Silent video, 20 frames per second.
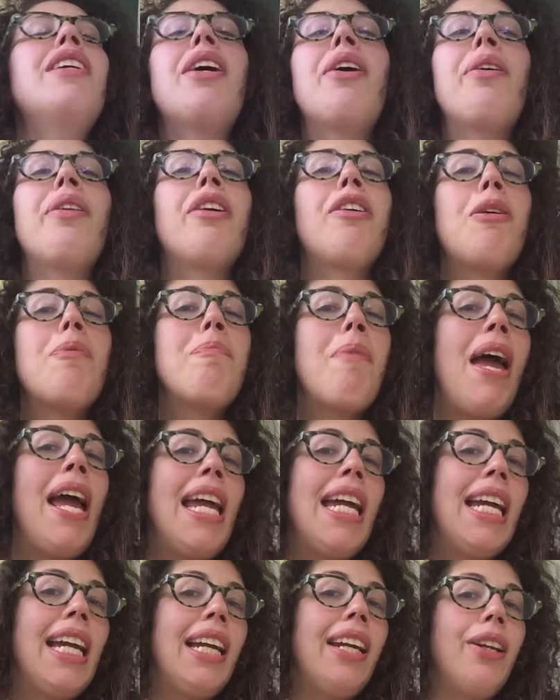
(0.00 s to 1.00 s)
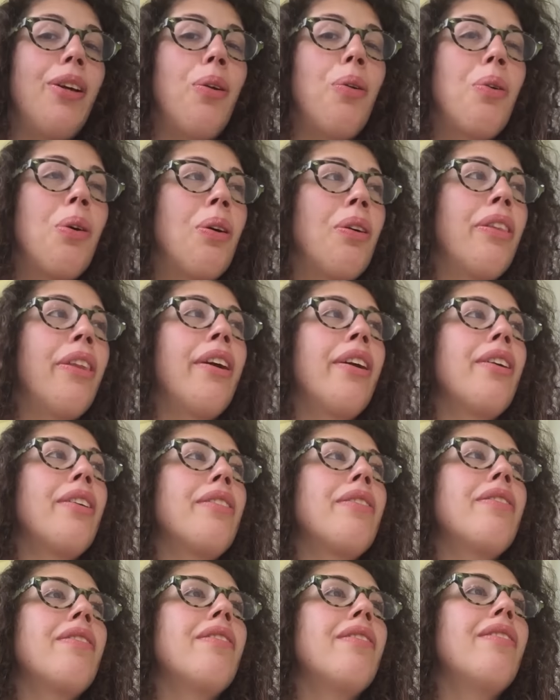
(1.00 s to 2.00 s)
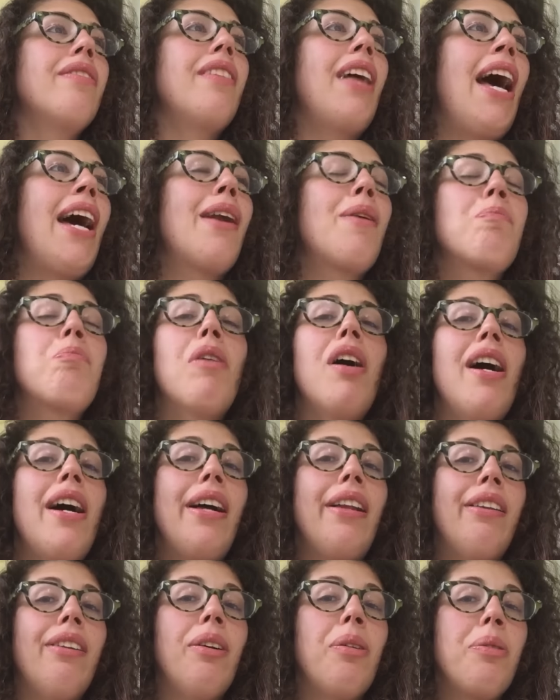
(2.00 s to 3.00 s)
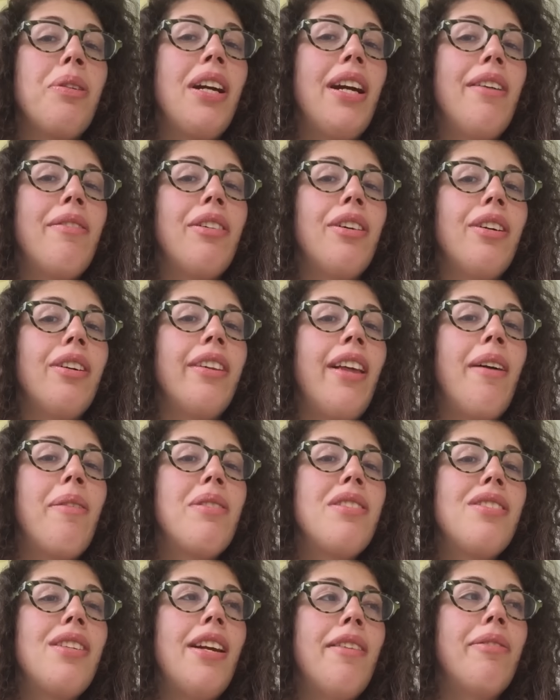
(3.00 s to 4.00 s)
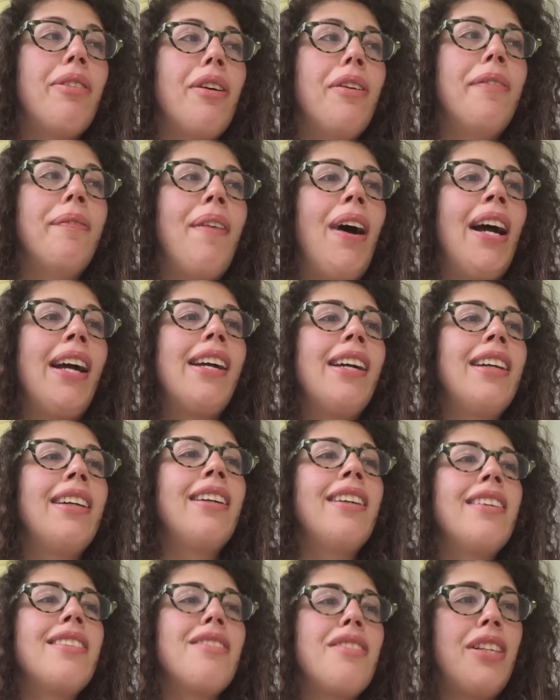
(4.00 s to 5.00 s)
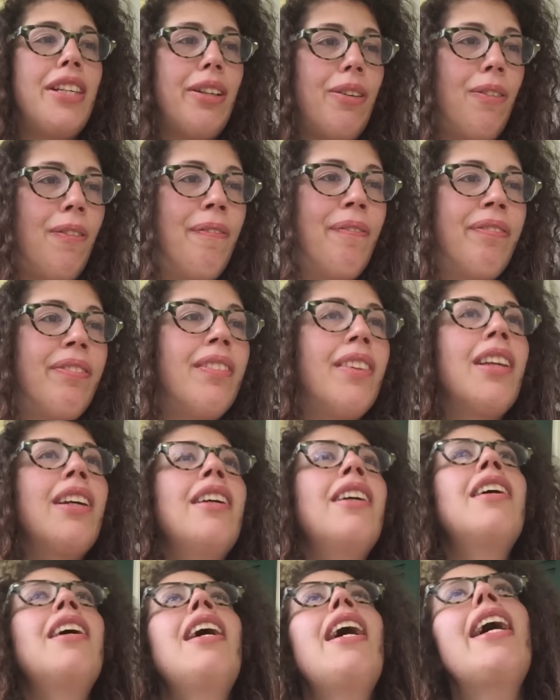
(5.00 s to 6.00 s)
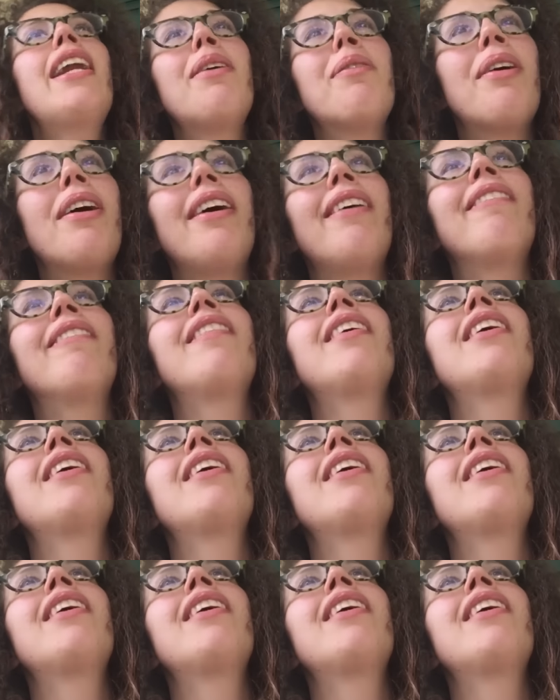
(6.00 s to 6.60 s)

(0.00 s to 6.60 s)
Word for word: know, they're in pain or they're out of breath or whatever. That was never my deal. Anyway,